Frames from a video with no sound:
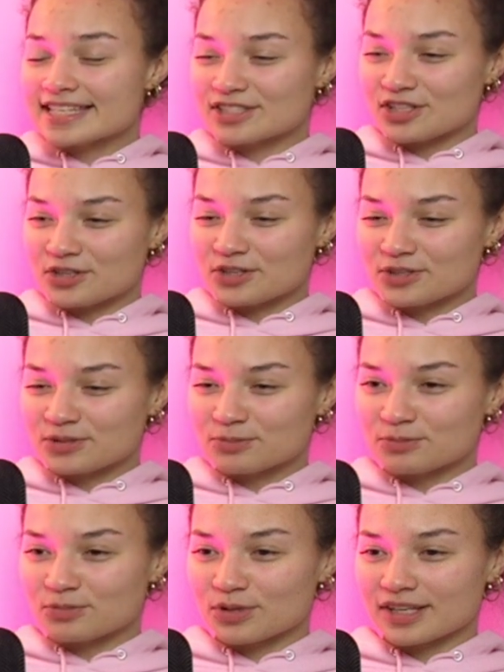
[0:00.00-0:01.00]
still
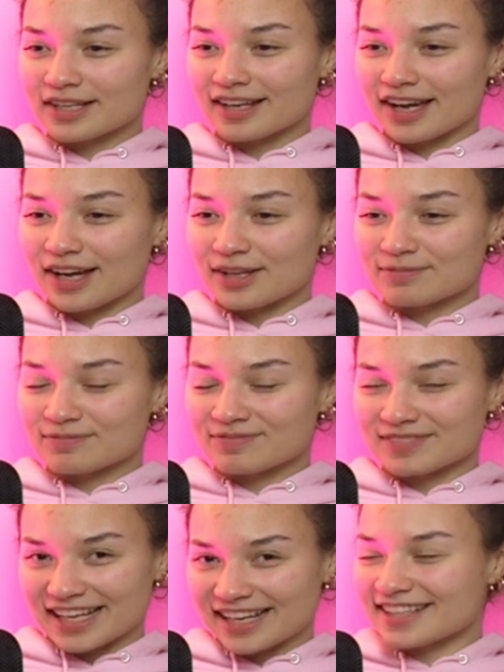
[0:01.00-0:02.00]
would
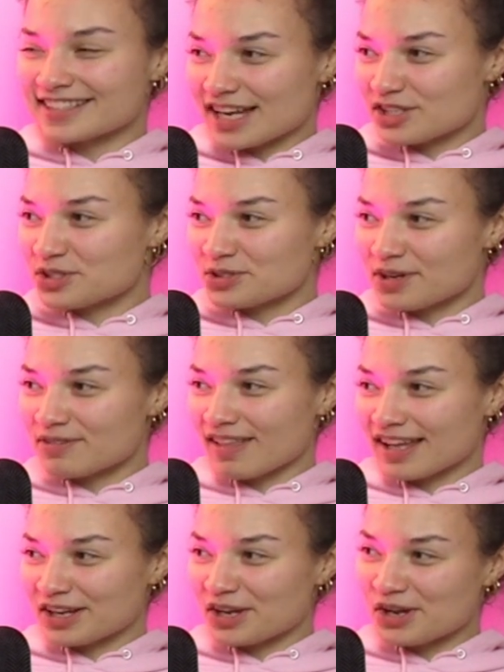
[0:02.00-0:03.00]
get a tattoo of
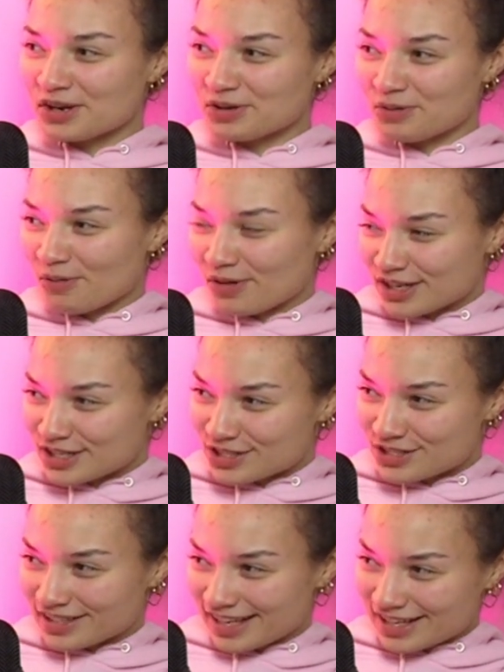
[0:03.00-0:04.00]
like an
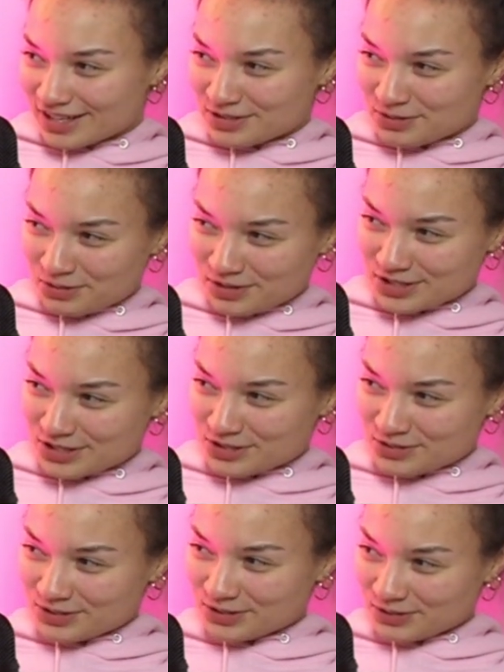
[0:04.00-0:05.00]
orange
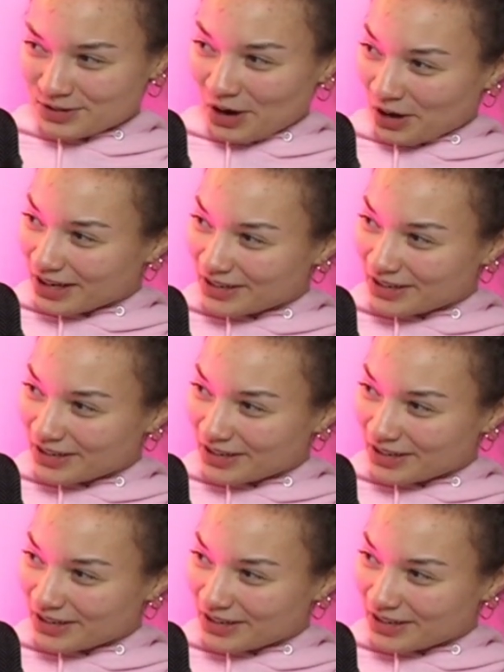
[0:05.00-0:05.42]
juice little carton